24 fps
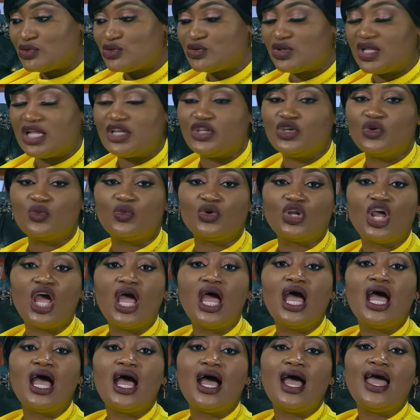so that you would
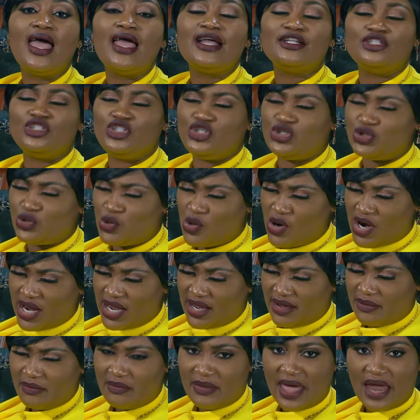
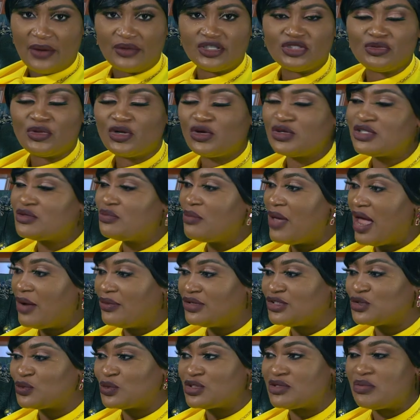enjoy marriage, because
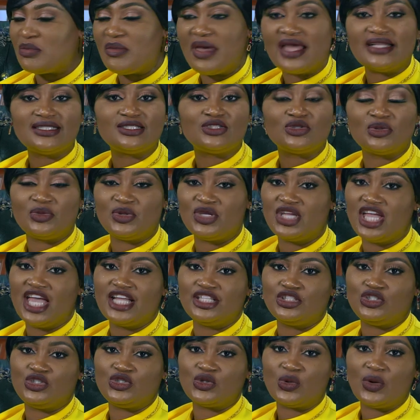marriage was meant to be
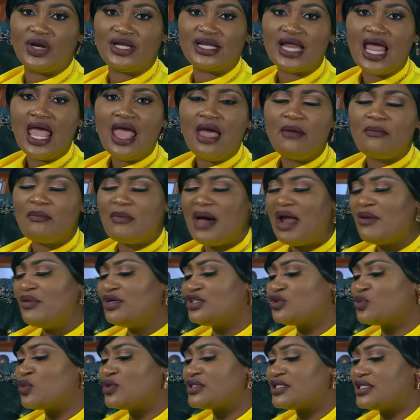enjoyed.
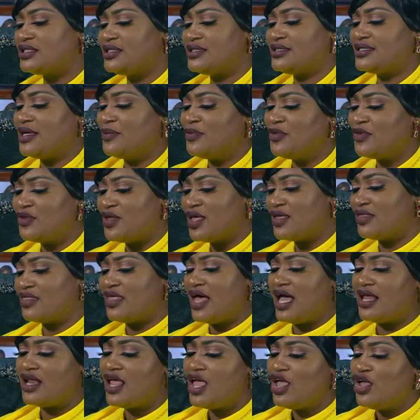Marriage wasn't something
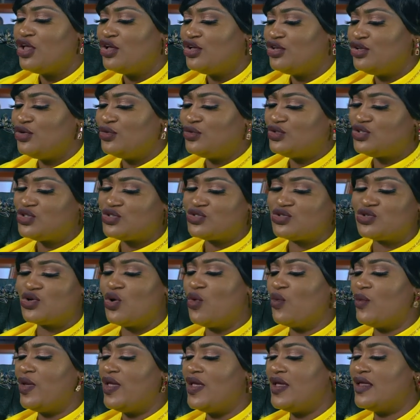that you just
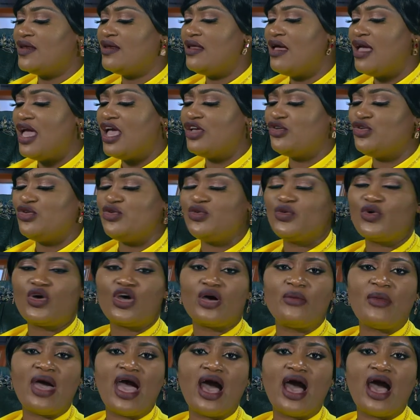go in and you come